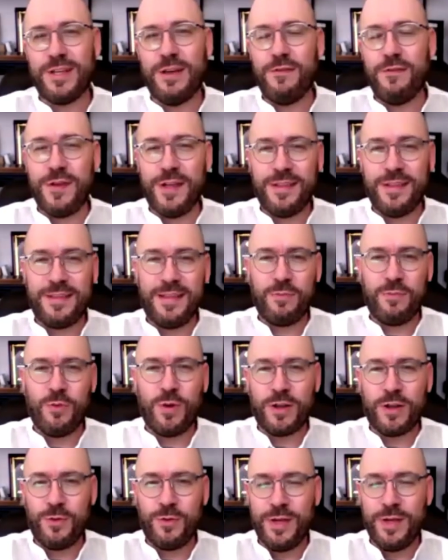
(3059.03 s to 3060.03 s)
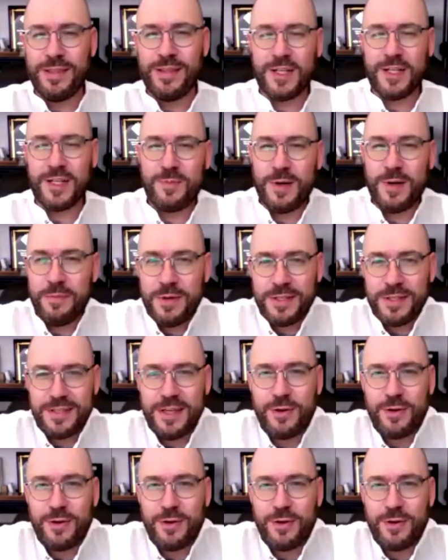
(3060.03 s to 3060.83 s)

I think they were doing the experiments